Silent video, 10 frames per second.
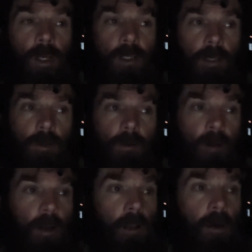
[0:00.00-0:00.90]
She took her
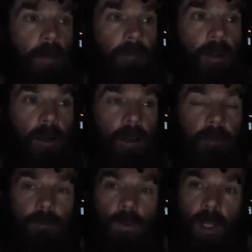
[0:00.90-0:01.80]
own life at only
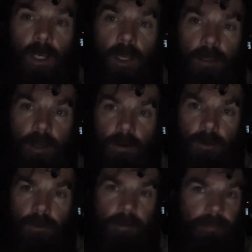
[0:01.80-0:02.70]
14 years
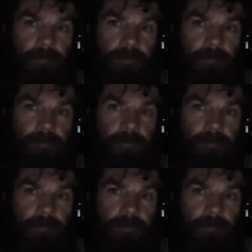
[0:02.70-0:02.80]
old.